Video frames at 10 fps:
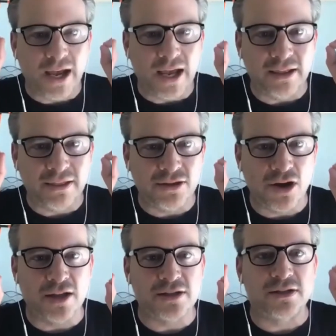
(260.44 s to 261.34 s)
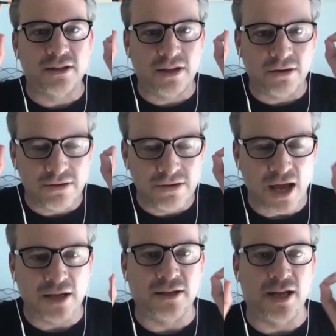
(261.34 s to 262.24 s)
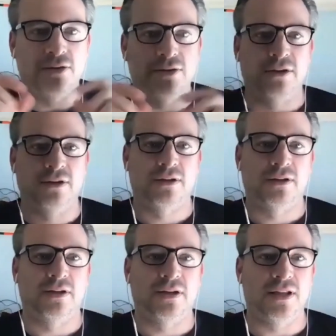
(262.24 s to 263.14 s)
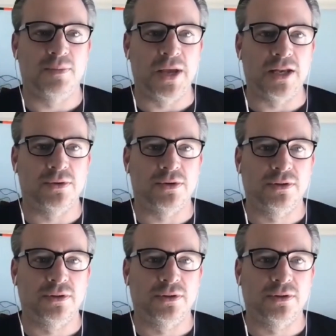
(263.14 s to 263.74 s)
any thoughts that are not allowed in the manual?